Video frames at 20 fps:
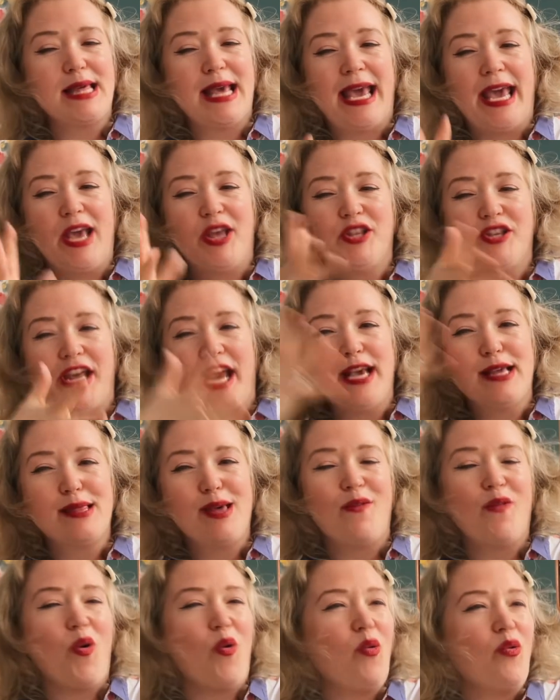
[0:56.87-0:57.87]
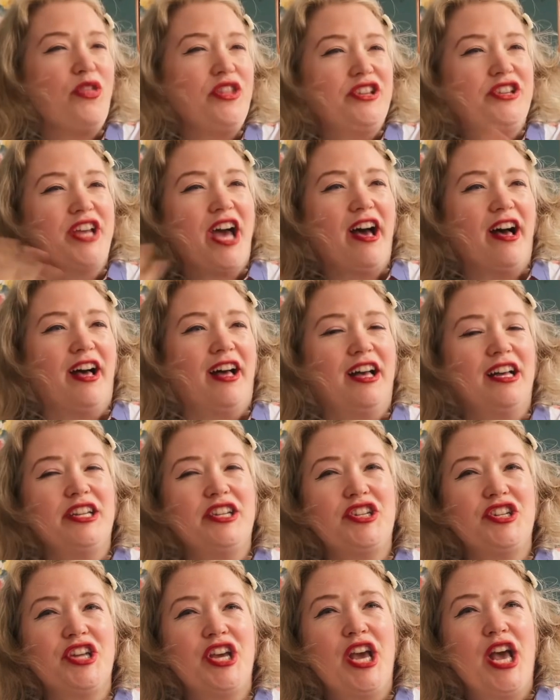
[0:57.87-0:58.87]
It takes off all the
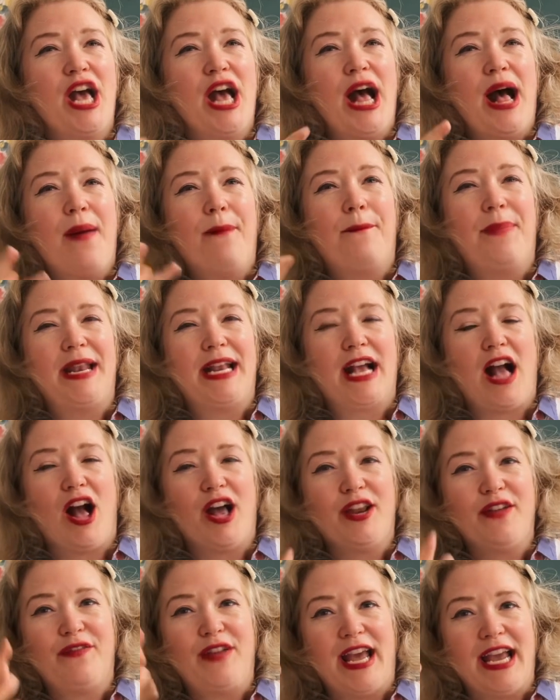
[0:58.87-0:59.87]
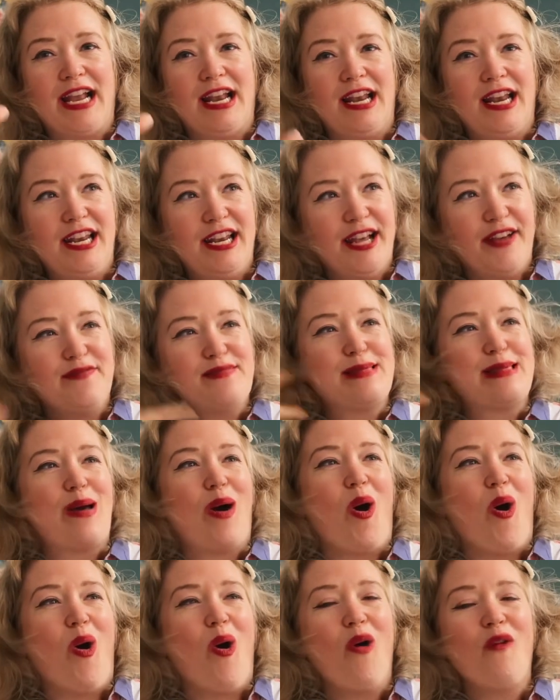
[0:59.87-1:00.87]
dirt, but it kind of like lifts it
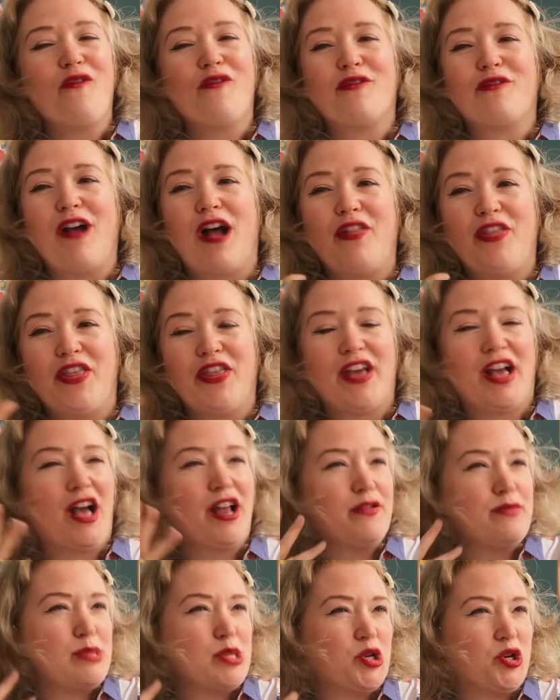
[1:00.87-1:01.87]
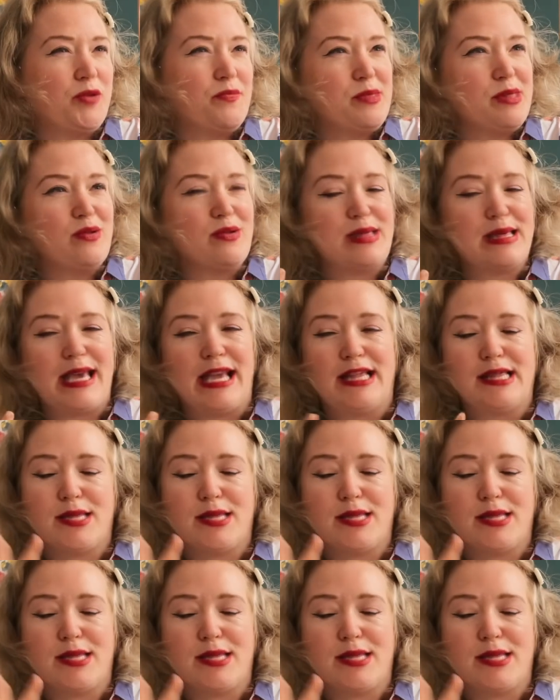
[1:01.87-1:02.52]
off rather than kind of strips your skin.